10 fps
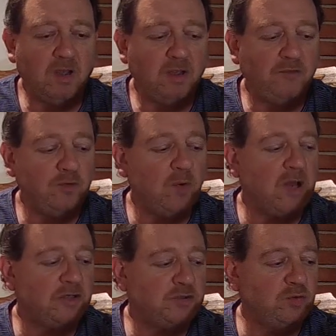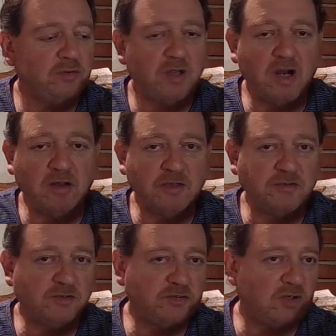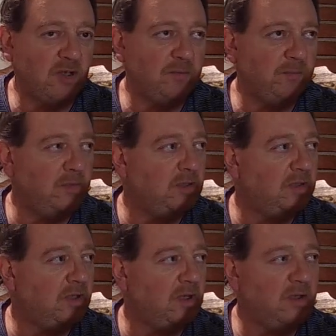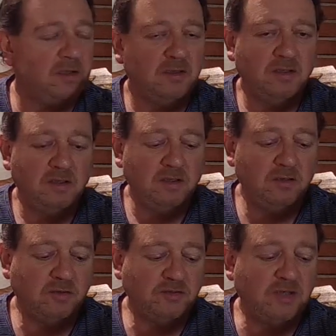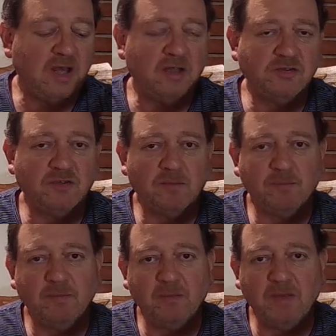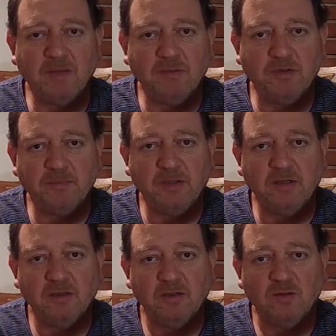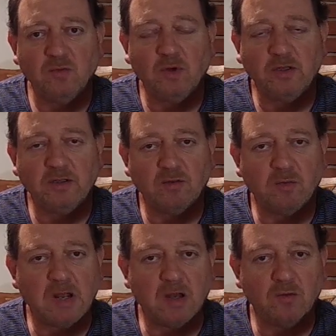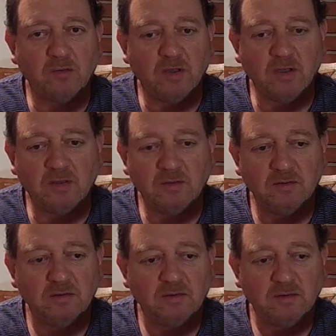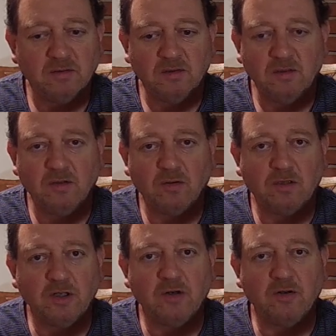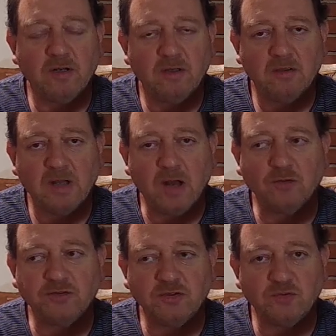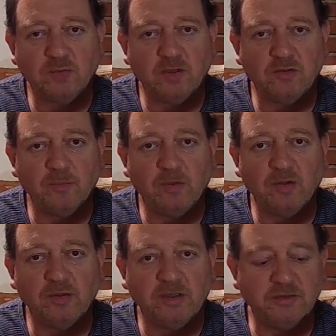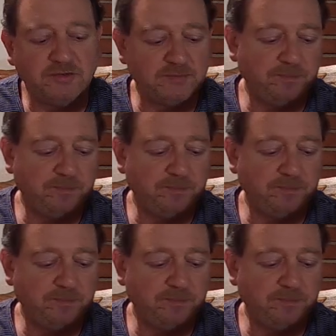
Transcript: If you want to shoot targets or something, and you know, it's not something maybe you'd be running around, you know, clearing houses with or buildings.